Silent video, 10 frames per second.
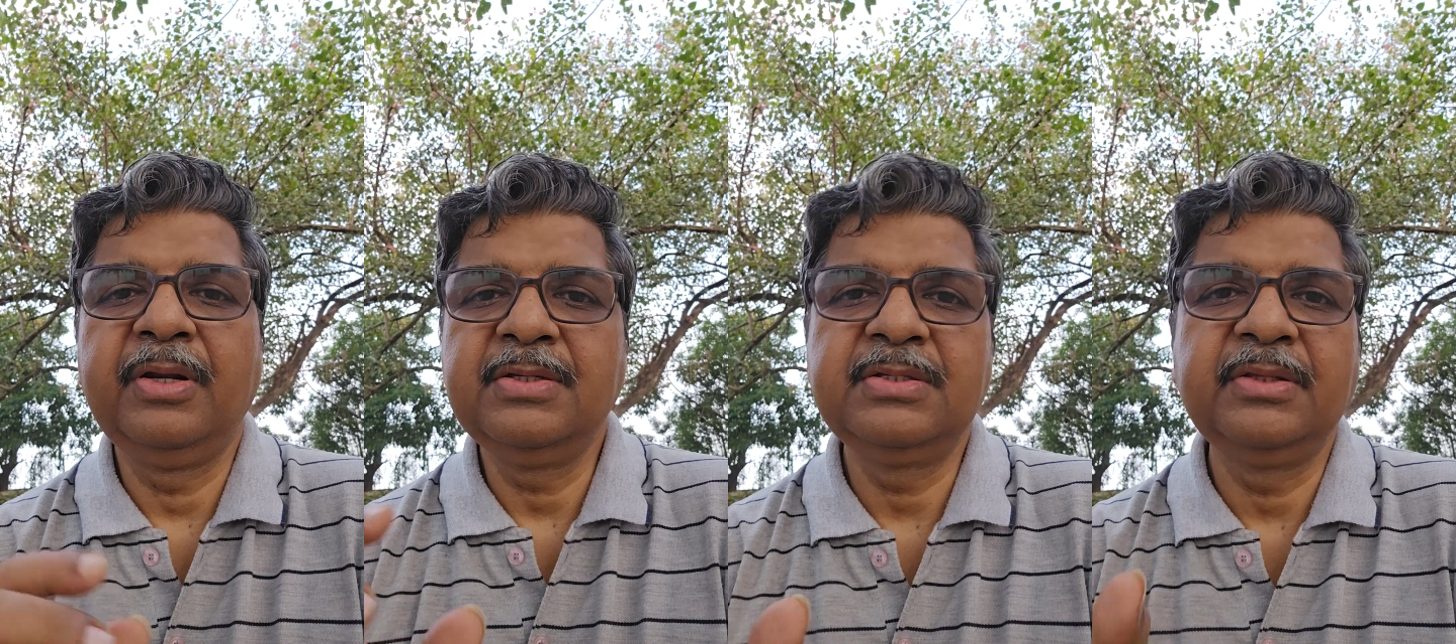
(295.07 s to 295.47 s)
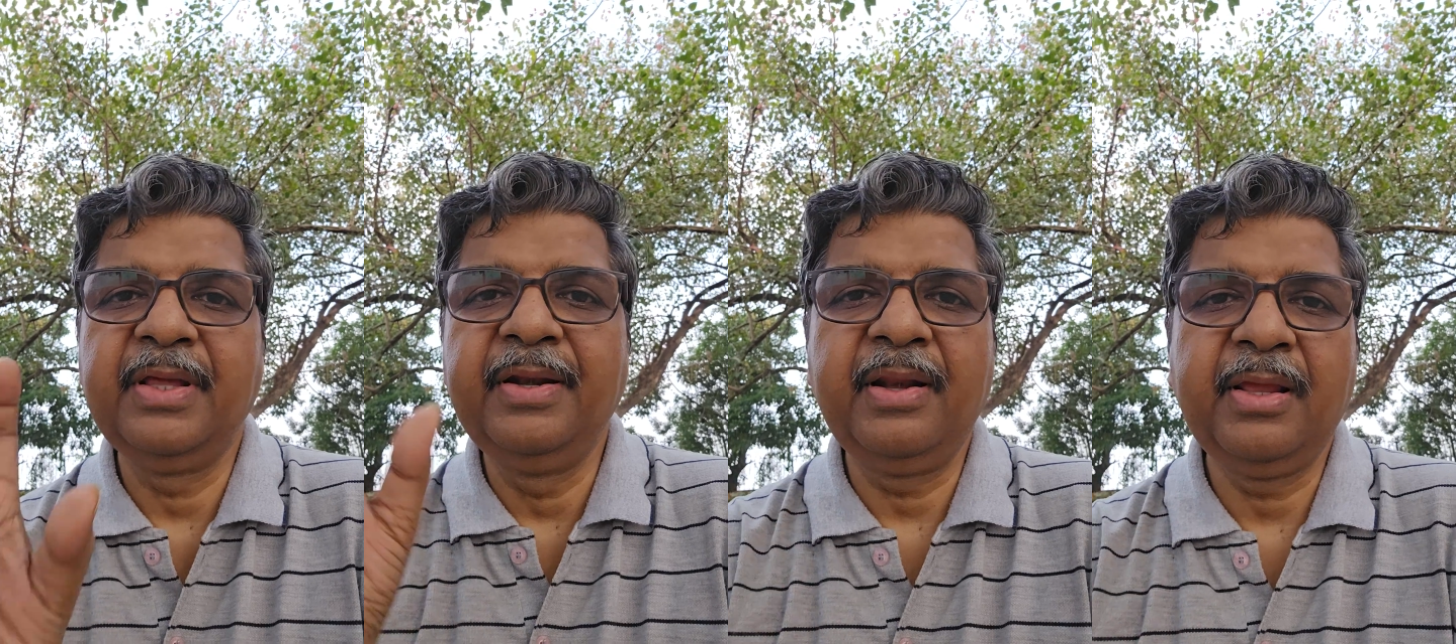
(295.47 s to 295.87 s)
teaching
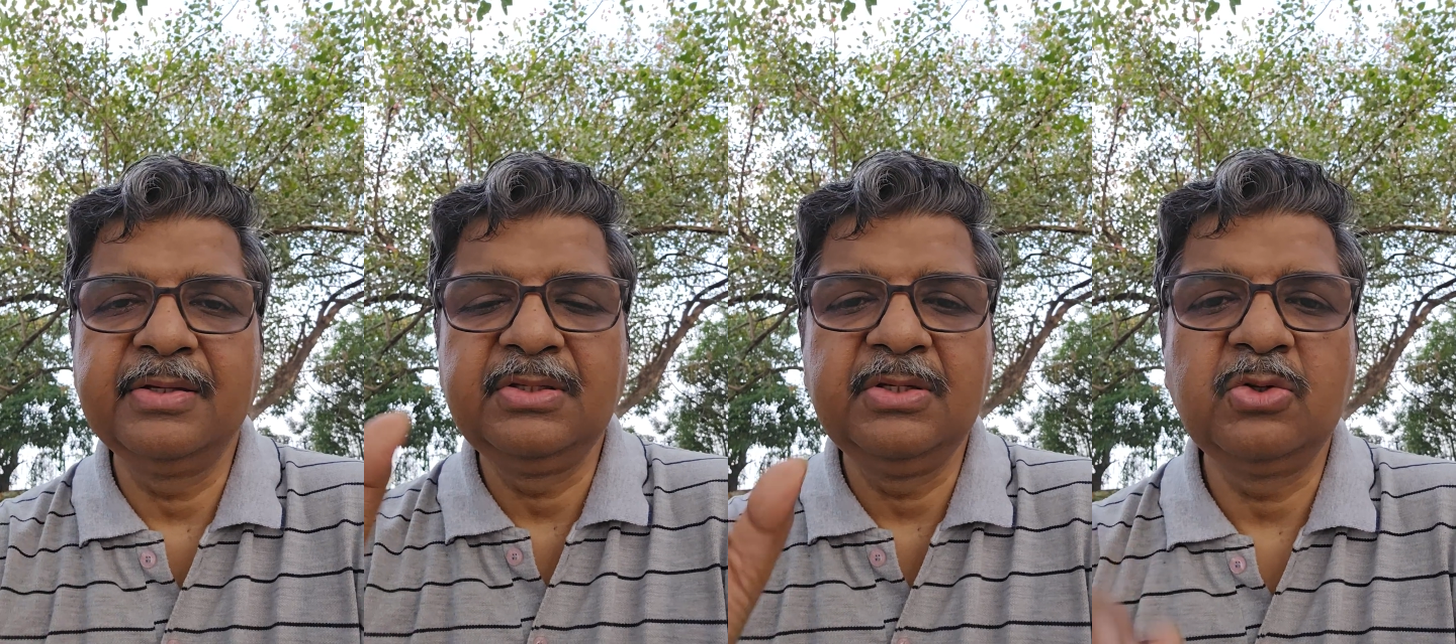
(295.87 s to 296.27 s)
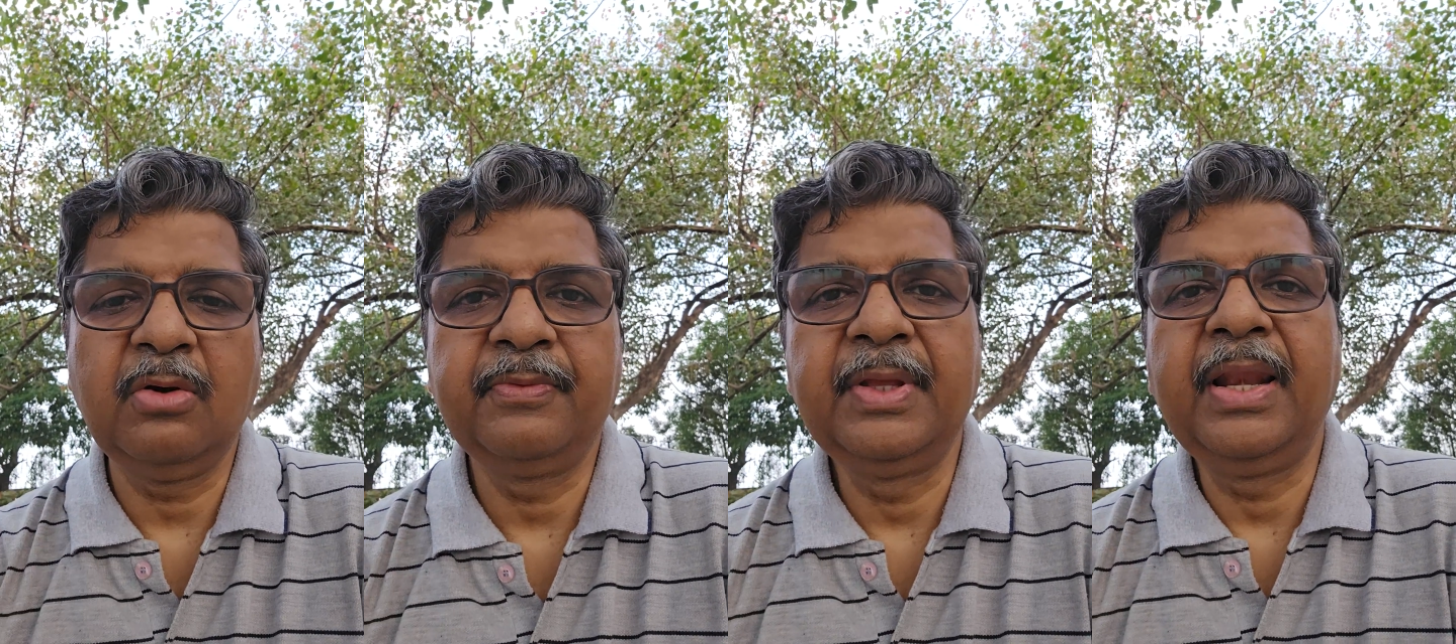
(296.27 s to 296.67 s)
the intricacies
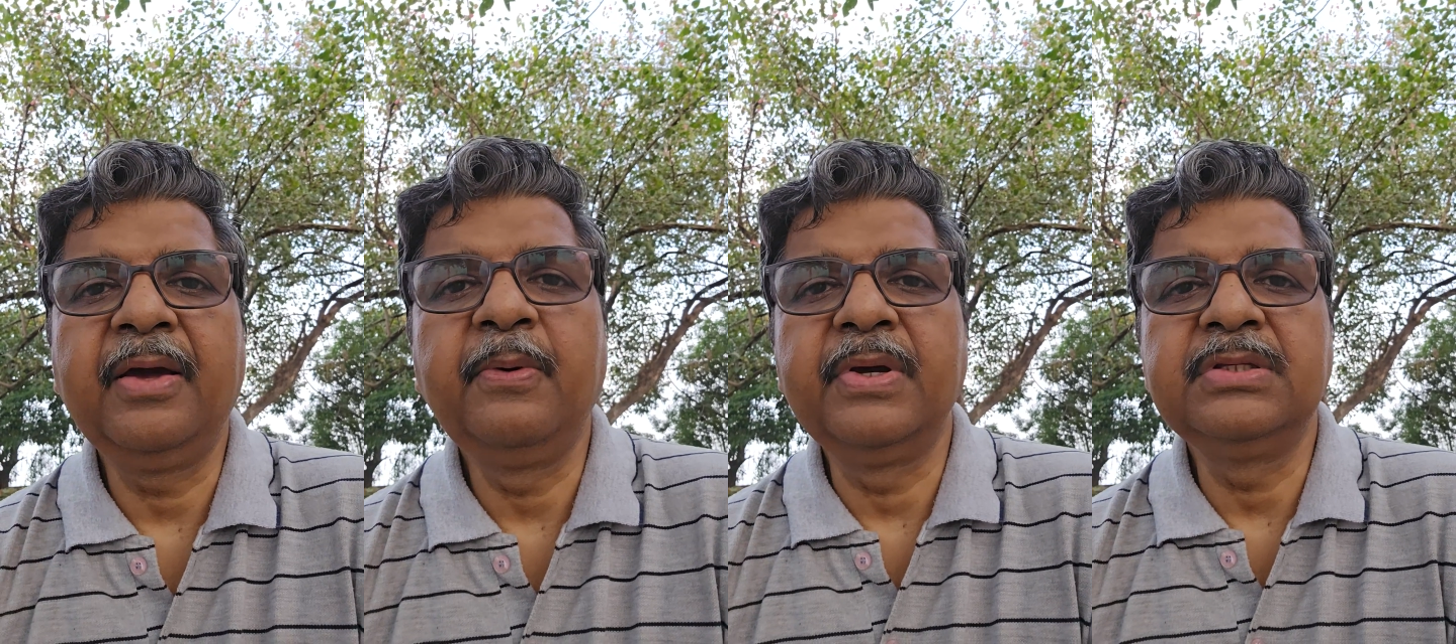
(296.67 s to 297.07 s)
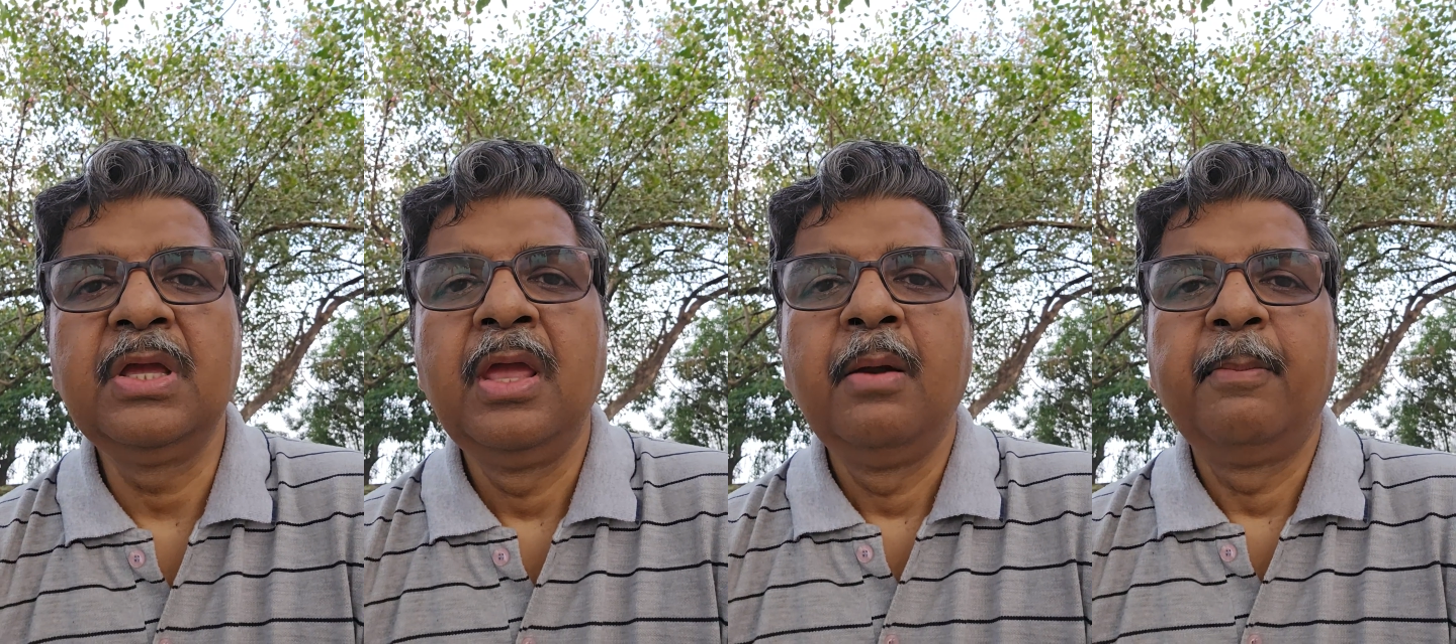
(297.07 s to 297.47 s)
of the language,
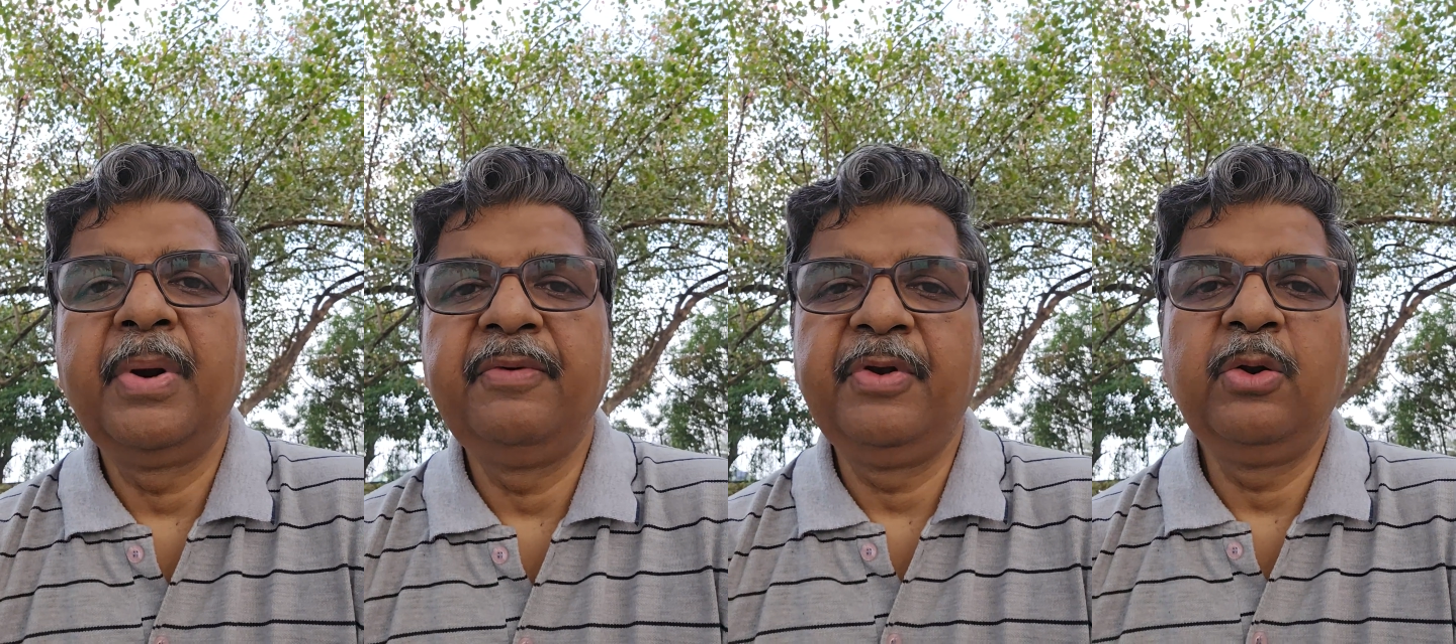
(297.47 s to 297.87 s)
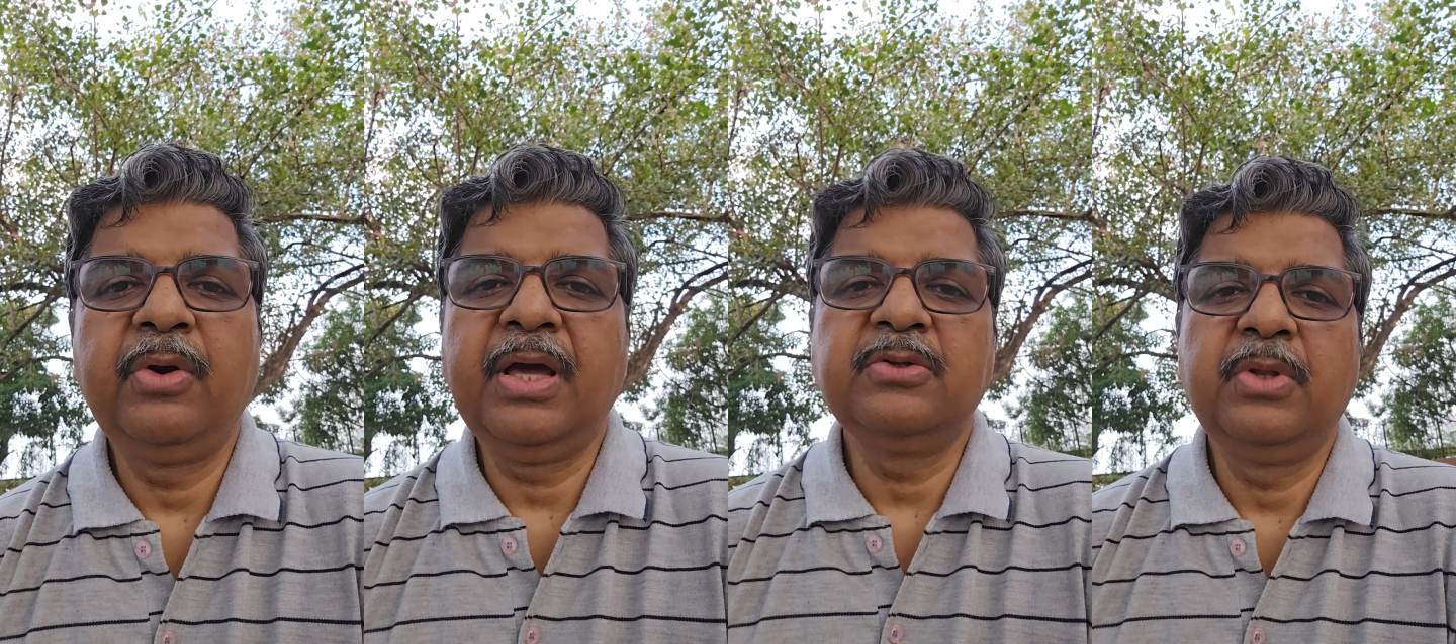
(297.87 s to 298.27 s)
but we
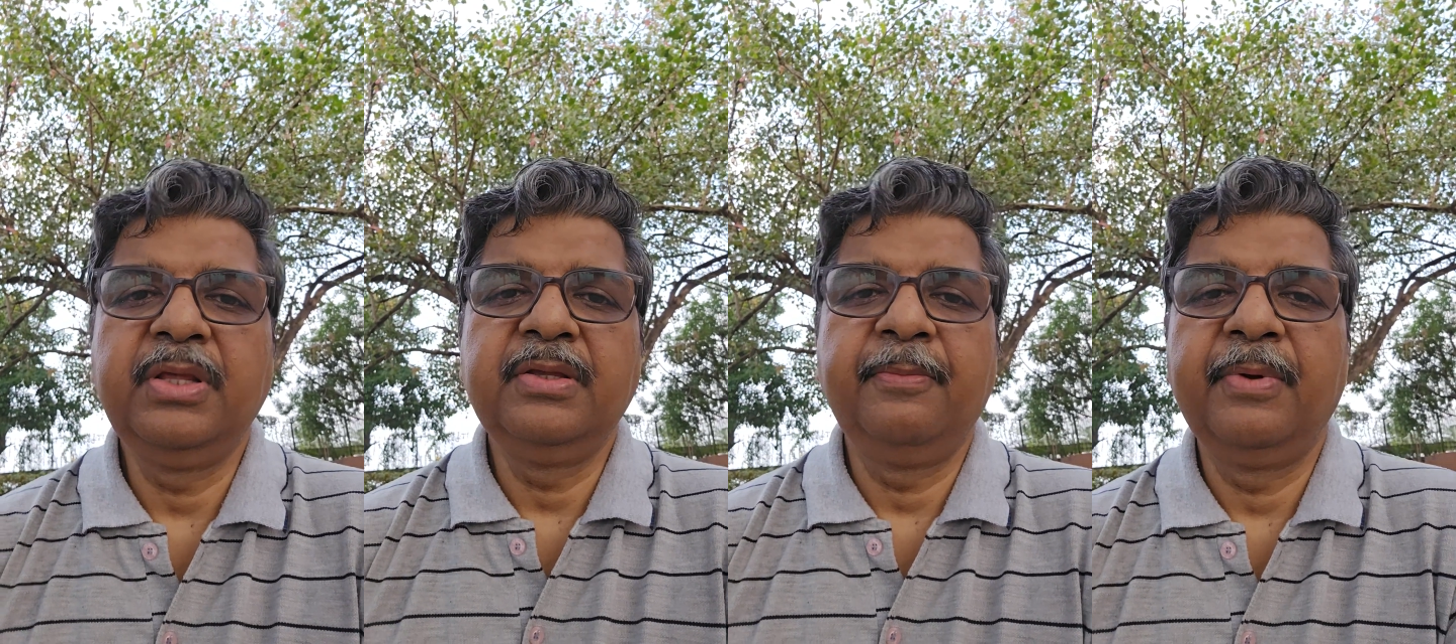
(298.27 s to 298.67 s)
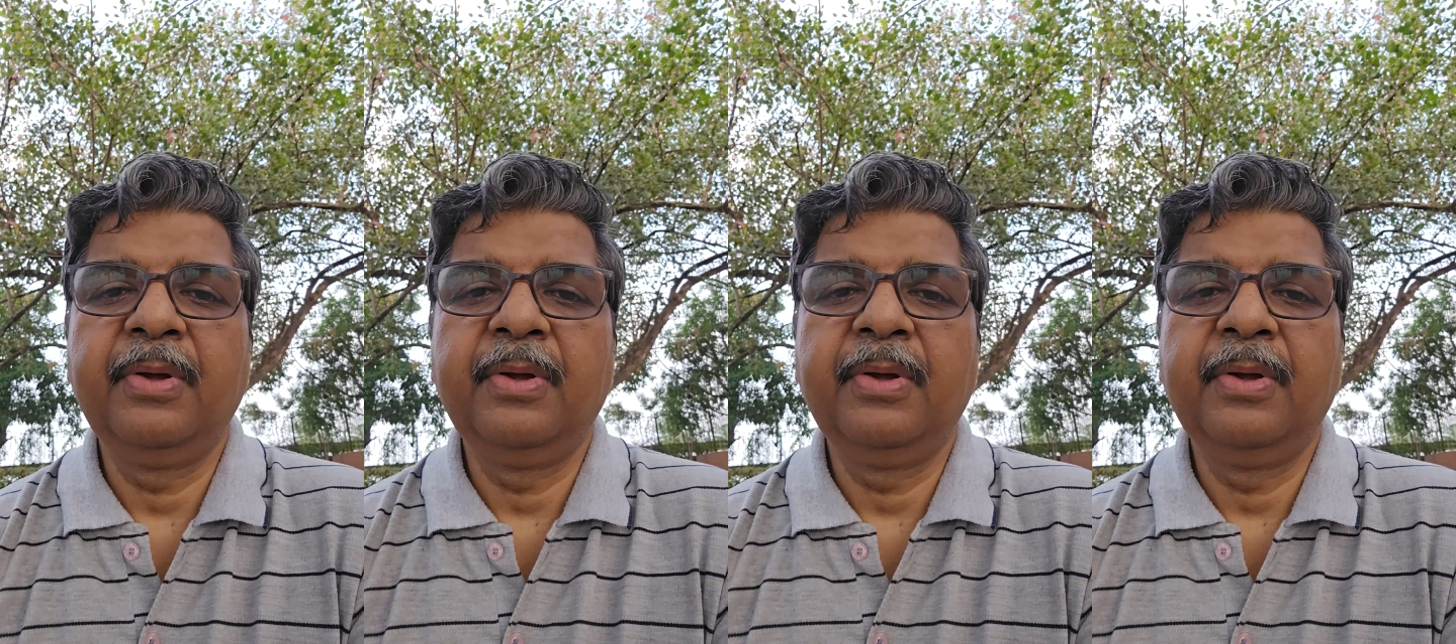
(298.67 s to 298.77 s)
don't actually